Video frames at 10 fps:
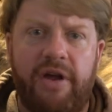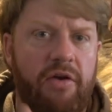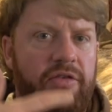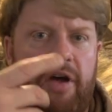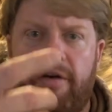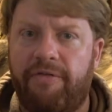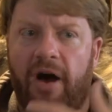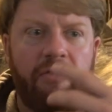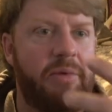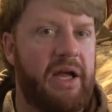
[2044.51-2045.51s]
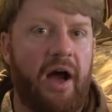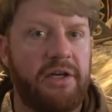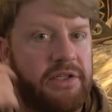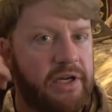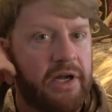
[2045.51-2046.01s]
of years of, of being
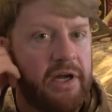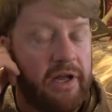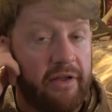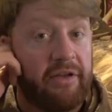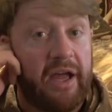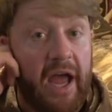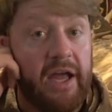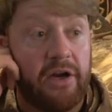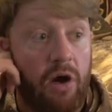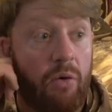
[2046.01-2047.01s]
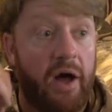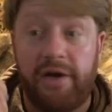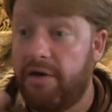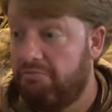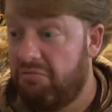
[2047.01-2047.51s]
hunted, it's like, hey, you know
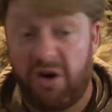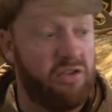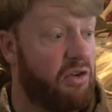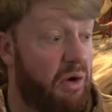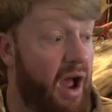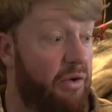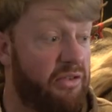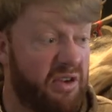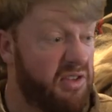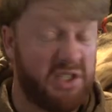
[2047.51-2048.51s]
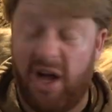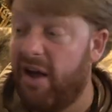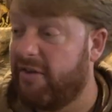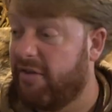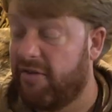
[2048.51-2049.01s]
what? there's grouse, there's
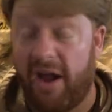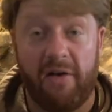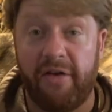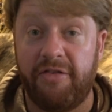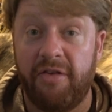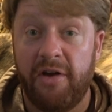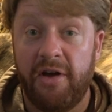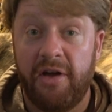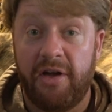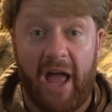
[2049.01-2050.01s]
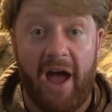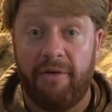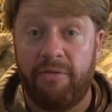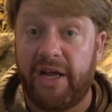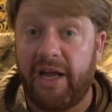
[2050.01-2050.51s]
ducks, there's herons. Yeah,
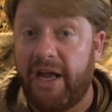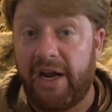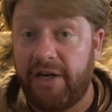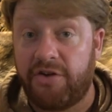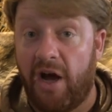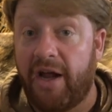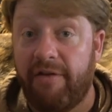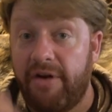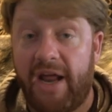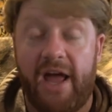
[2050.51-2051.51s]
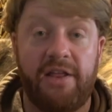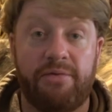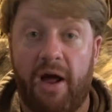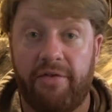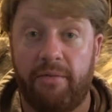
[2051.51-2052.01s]
if we can get a duck every day
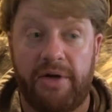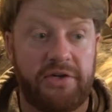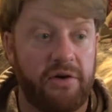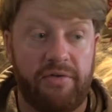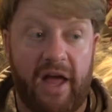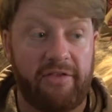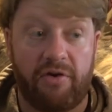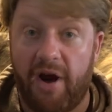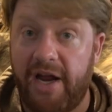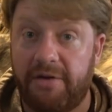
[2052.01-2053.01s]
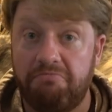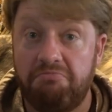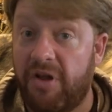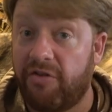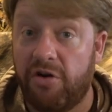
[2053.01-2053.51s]
throughout the winter, that's great.
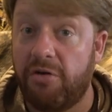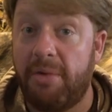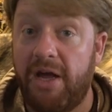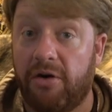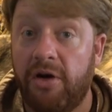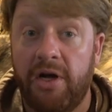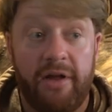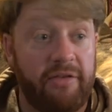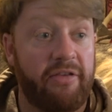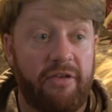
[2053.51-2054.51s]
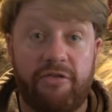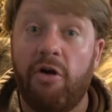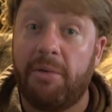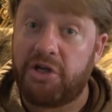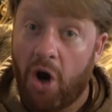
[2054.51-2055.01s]
That's a good meal since it's
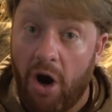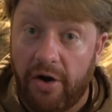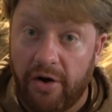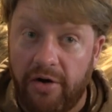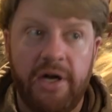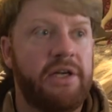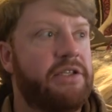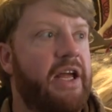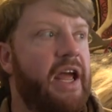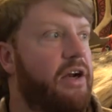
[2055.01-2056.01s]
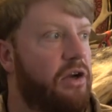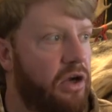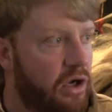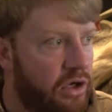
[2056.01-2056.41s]
so much harder to get